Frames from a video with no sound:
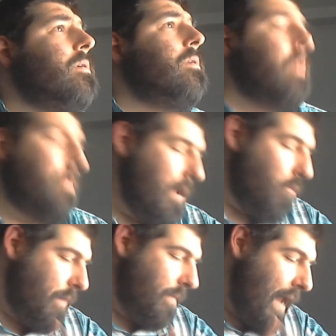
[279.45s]
that
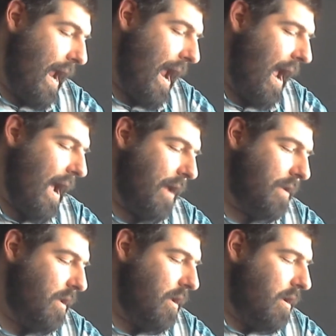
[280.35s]
women had,
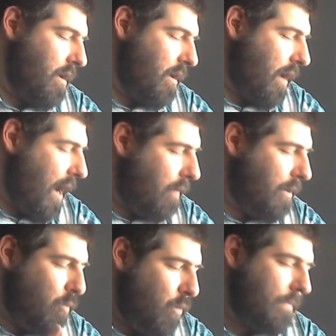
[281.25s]
how
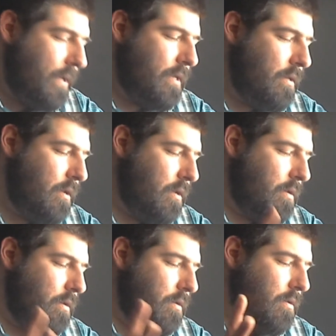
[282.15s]
did women
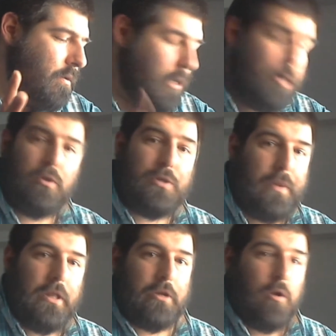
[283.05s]
use
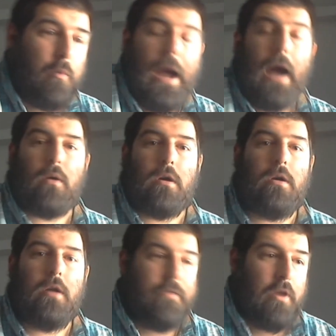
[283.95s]
political power?
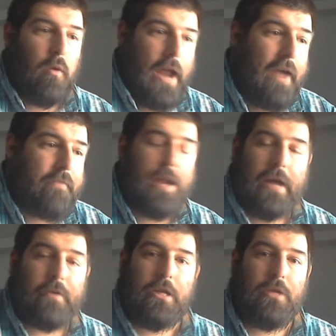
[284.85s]
If you don't have it,
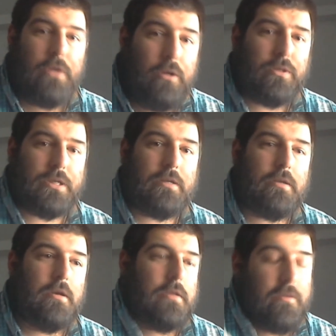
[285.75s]
how can you use it?
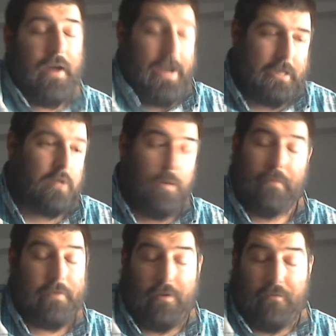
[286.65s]
The fact is,
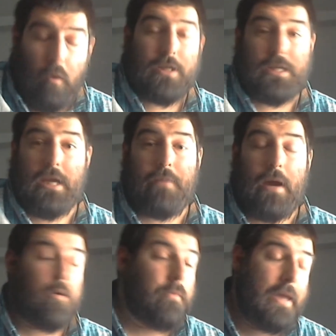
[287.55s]
women have always had
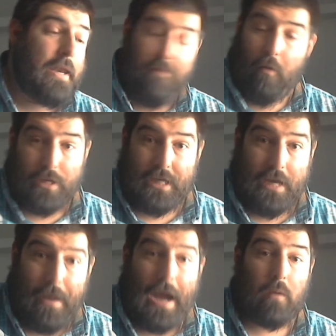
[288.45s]
power. Men have always had
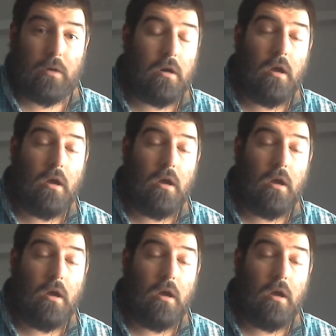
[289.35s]
power.